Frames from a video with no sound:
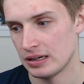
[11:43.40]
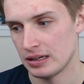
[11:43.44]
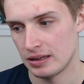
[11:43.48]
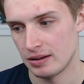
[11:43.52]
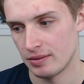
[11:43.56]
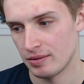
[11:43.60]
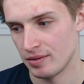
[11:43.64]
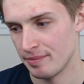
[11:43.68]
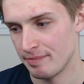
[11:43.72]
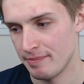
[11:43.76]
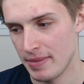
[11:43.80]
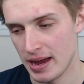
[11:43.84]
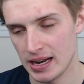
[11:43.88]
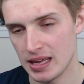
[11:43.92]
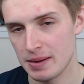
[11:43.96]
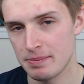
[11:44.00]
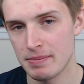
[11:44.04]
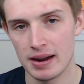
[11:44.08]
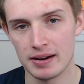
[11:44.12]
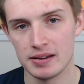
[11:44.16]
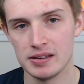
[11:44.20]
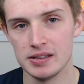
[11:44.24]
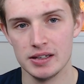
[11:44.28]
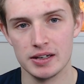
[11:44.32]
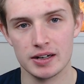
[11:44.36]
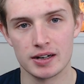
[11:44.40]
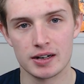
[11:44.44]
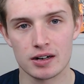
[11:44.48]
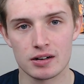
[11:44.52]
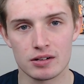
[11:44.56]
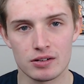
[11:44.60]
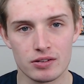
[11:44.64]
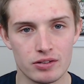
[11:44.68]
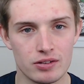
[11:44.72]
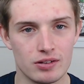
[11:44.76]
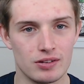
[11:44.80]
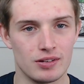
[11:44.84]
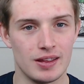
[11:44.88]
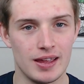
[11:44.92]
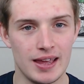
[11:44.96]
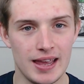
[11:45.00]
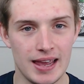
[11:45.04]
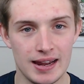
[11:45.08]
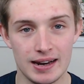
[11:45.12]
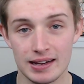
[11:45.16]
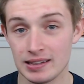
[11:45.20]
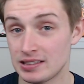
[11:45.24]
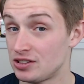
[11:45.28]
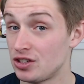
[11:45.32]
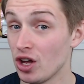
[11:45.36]
many years,
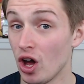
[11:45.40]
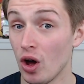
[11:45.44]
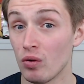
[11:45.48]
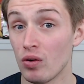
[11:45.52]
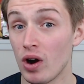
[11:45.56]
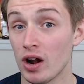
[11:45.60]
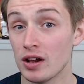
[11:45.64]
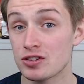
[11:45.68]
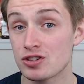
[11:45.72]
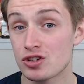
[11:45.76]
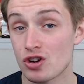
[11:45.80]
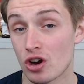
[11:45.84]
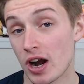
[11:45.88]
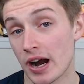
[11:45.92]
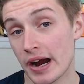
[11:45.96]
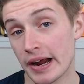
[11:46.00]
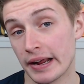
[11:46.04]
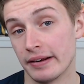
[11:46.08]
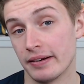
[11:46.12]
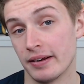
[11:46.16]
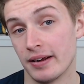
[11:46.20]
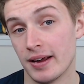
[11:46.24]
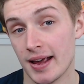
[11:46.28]
and it still runs great.